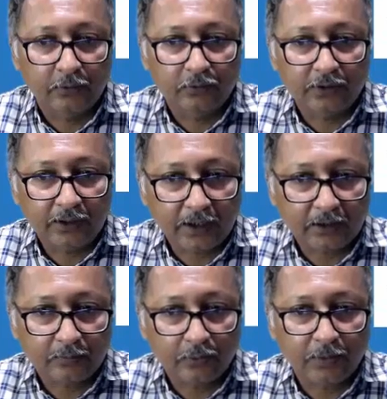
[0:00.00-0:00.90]
in the cash
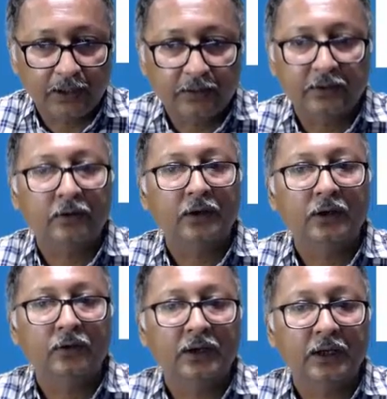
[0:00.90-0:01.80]
book balance, then only it
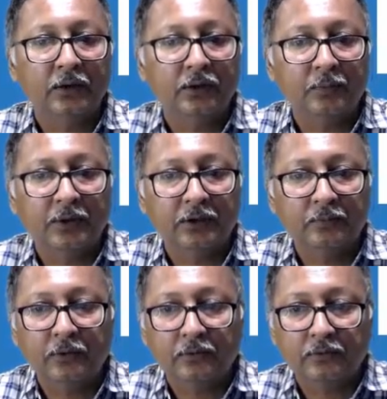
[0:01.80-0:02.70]
will tell you in the
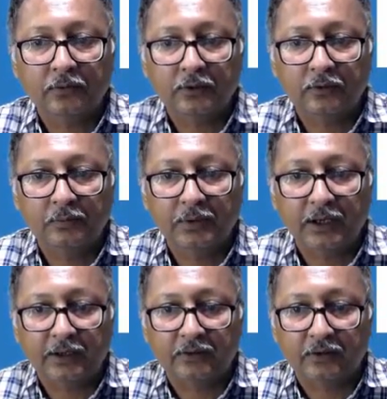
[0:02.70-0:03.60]
passbook. So it will be an
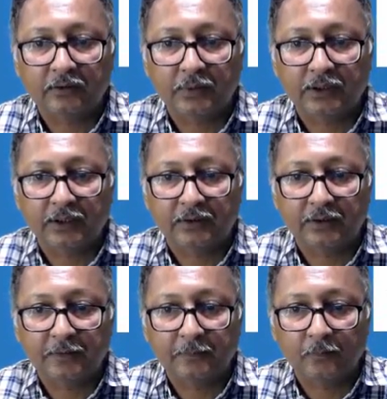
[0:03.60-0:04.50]
adjustment entry.
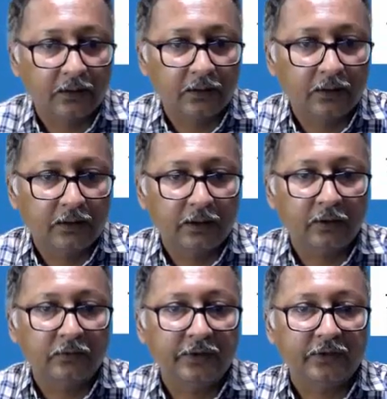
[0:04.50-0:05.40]
Then on
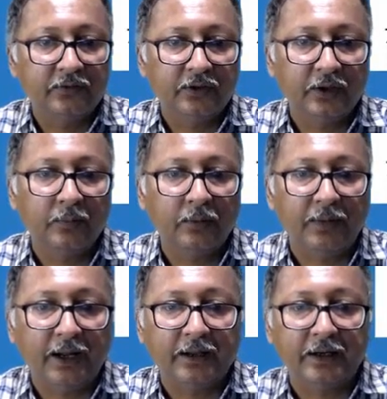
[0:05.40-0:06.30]
6th December,
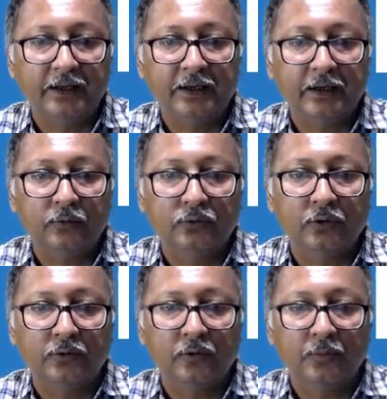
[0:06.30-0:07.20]
bank credited
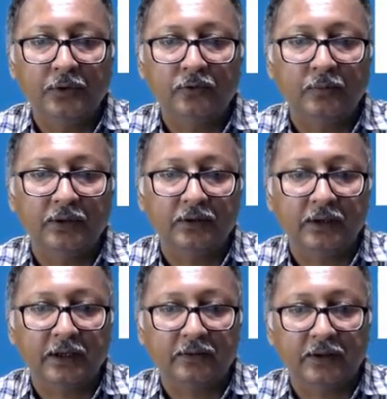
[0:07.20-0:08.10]
2000 rupees to measure
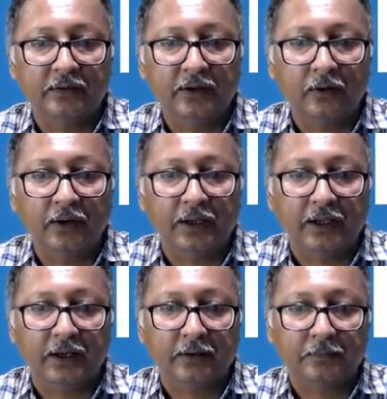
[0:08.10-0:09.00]
XYZ on
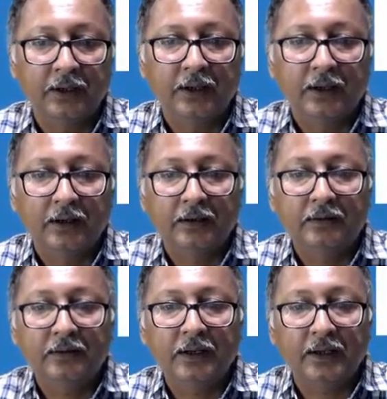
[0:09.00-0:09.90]
error. This
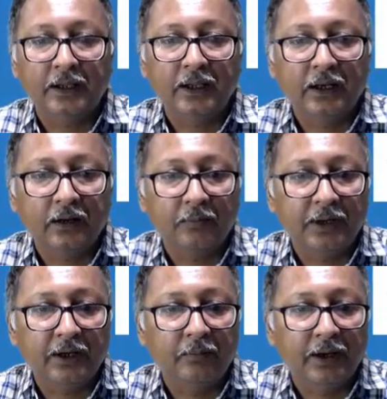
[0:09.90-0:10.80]
is an error
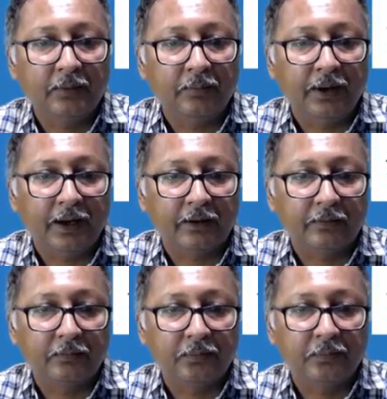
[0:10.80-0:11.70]
made by bank.
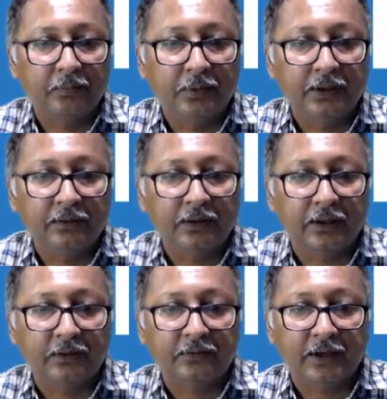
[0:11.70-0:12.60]
Please
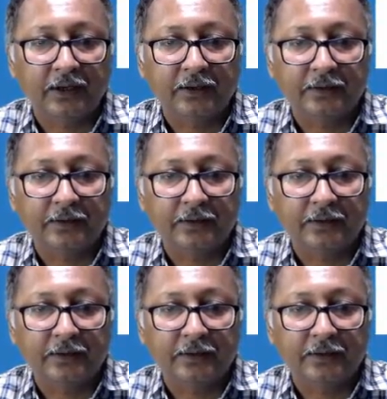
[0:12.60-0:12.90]
understand,